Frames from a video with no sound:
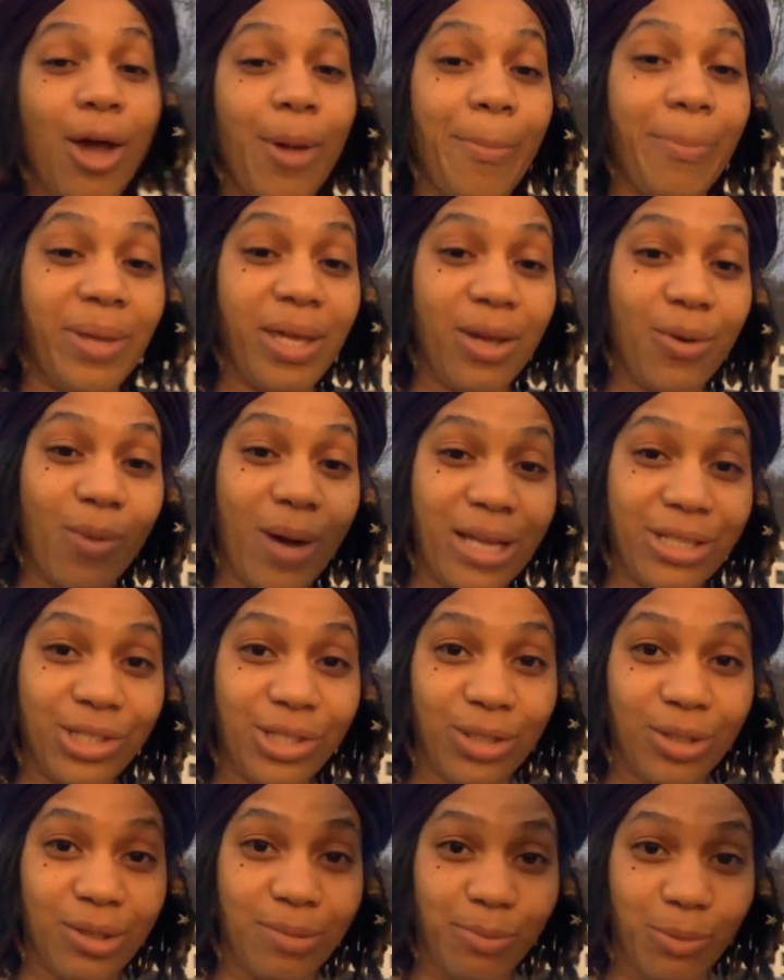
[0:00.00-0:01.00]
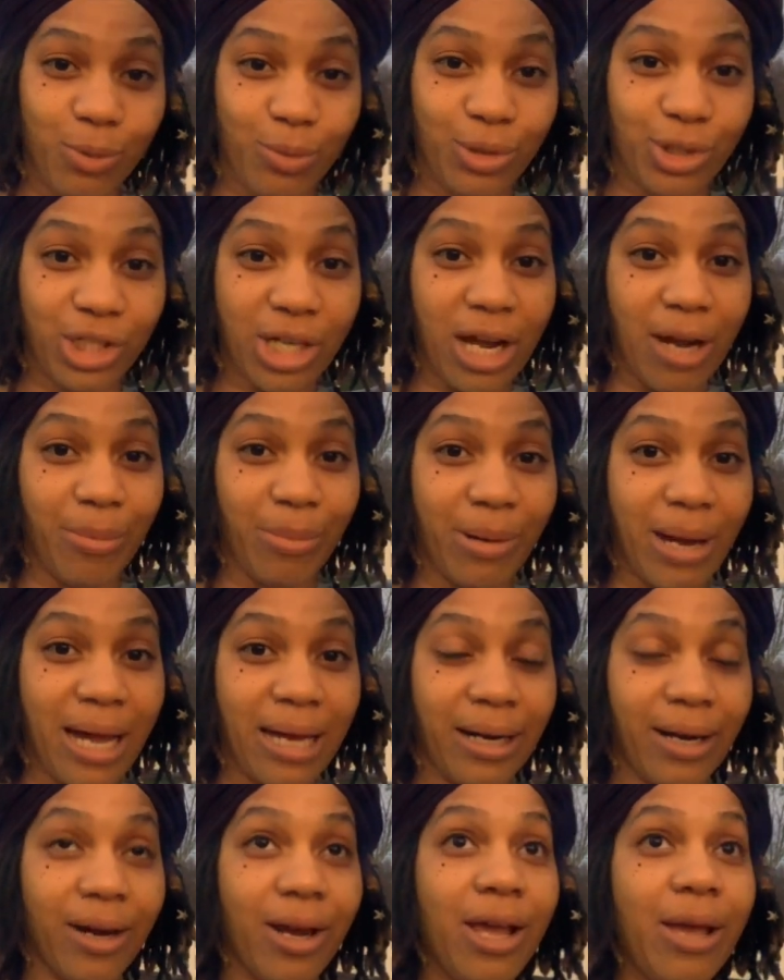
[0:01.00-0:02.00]
me watching this moon shine
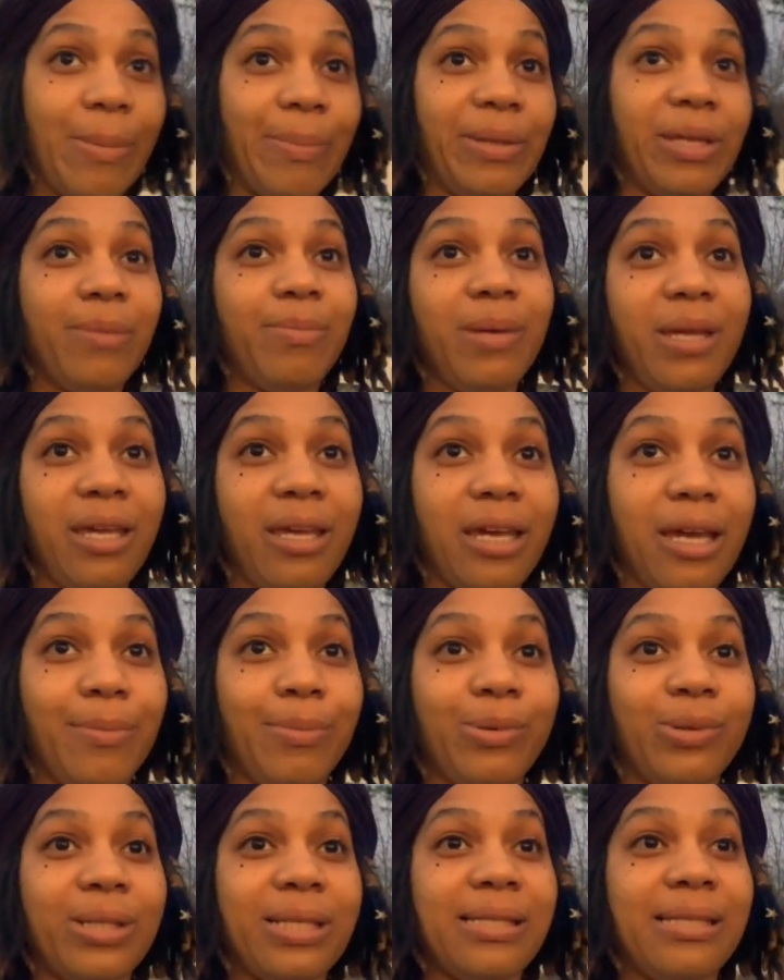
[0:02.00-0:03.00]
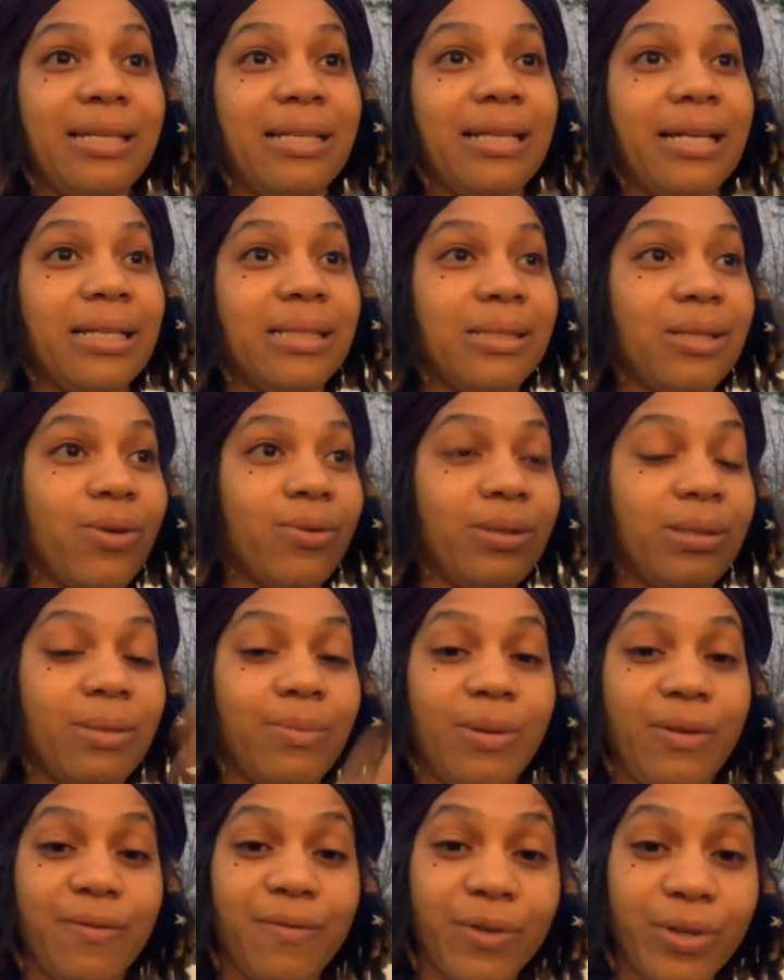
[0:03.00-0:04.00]
brighter, me being able to see that it's going to
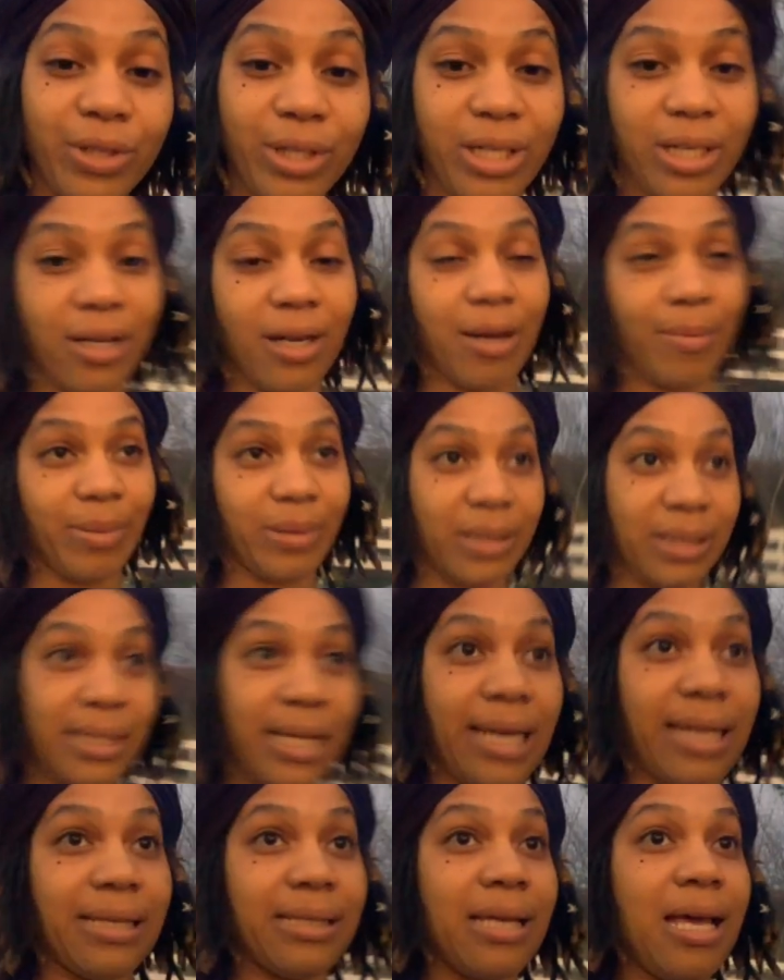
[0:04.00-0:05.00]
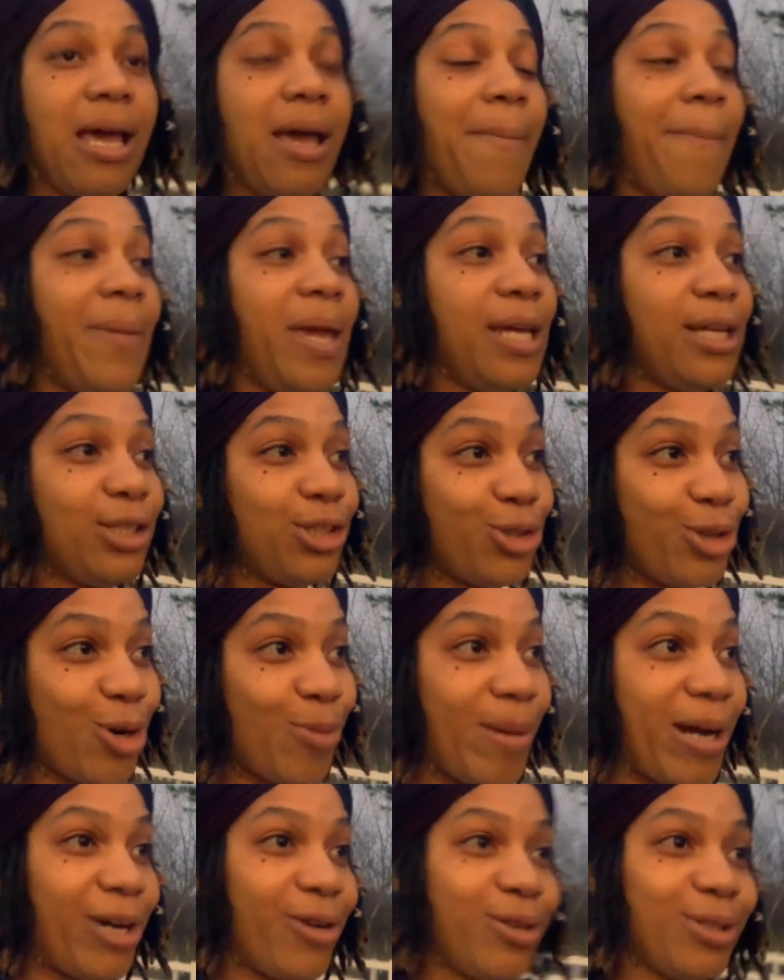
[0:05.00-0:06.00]
be full in a couple of days, making sure
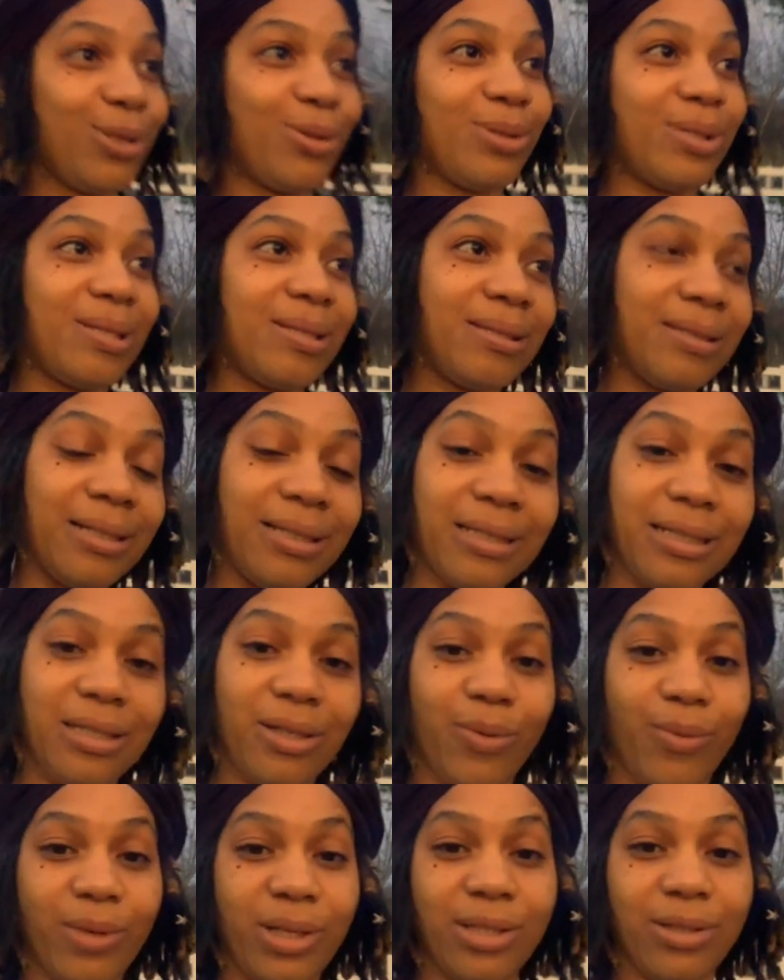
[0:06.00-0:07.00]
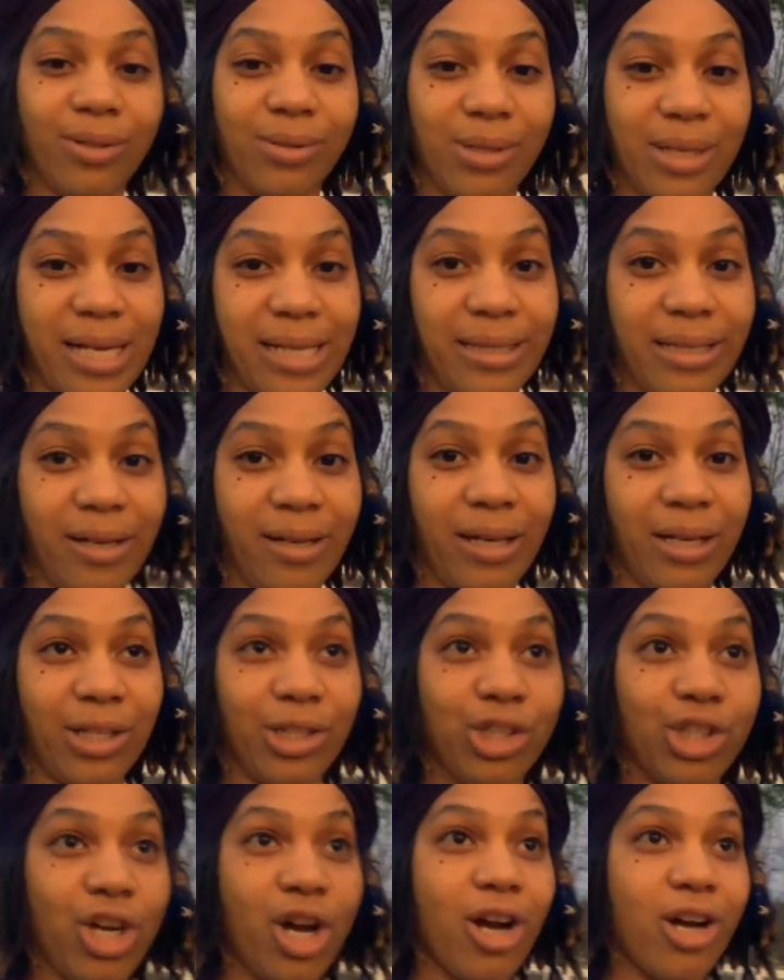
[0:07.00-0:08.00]
my crystals are still in the window so that they're
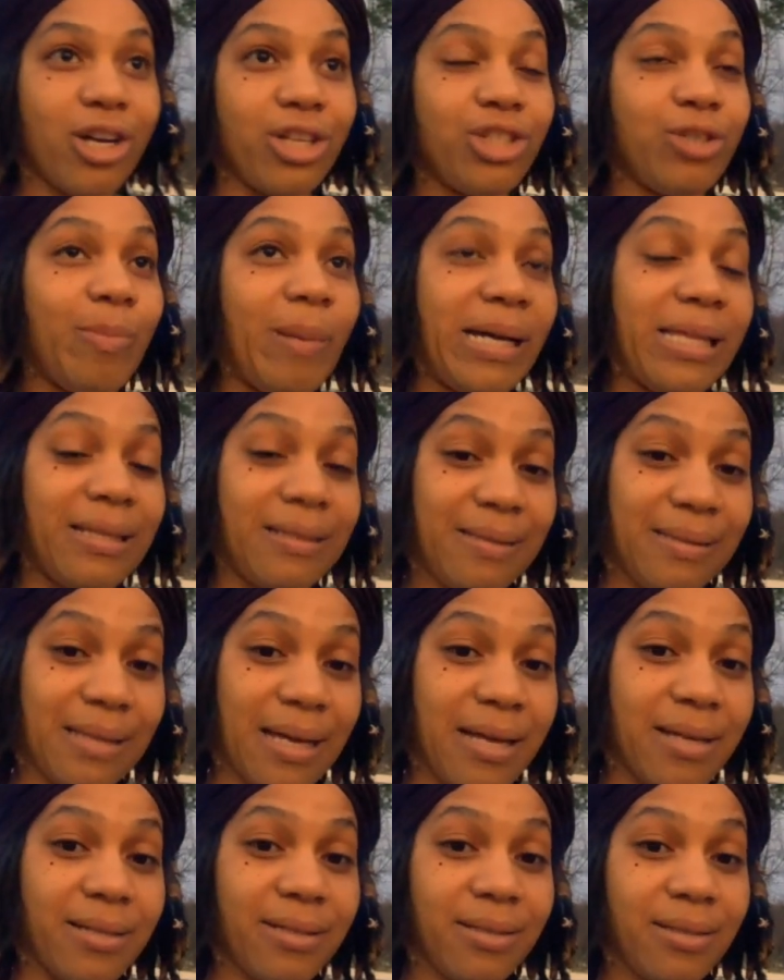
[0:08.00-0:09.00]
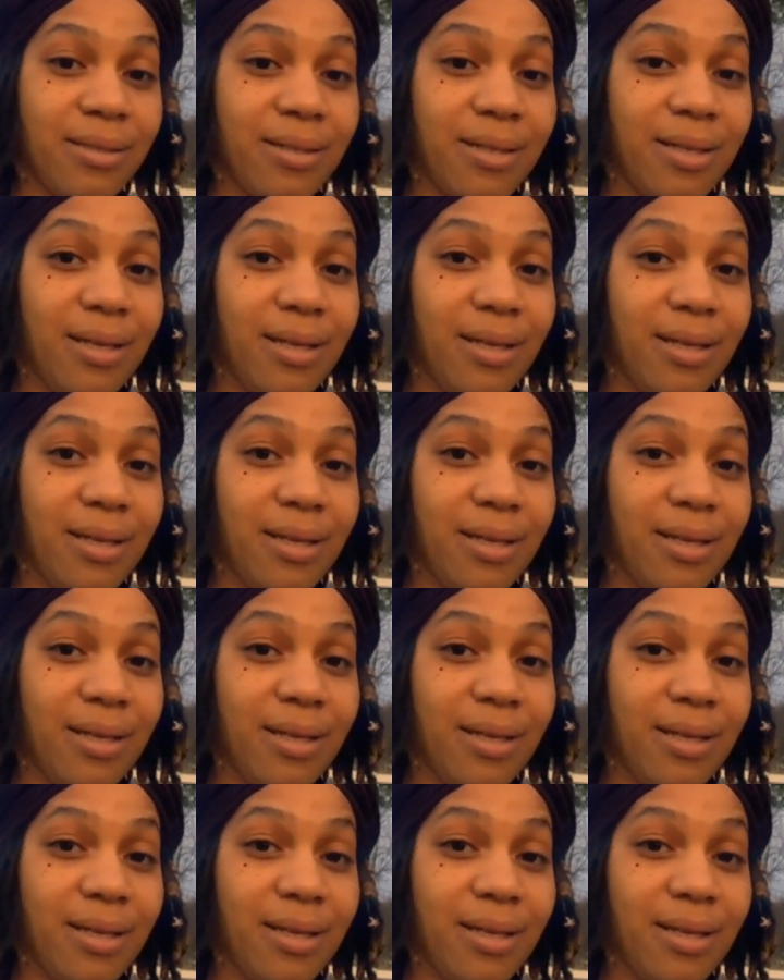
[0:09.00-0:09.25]
getting charged by the sun